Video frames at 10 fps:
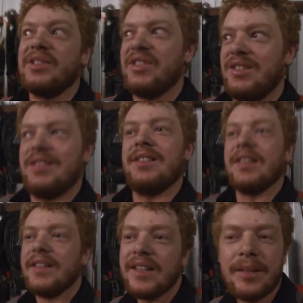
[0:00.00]
It's
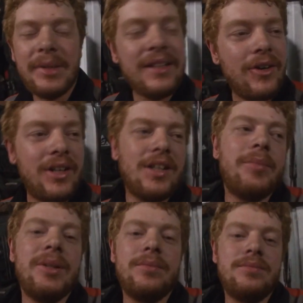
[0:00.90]
nearly midnight.
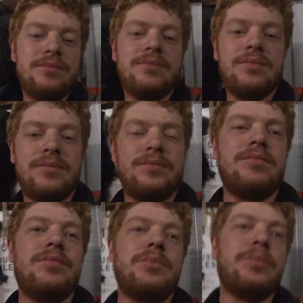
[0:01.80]
I've been
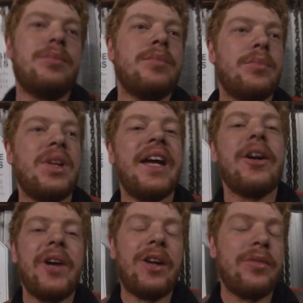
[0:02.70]

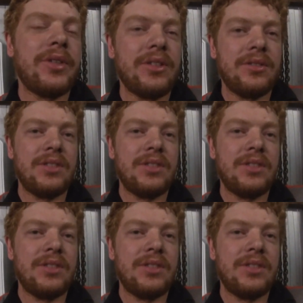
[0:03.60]
playing around with it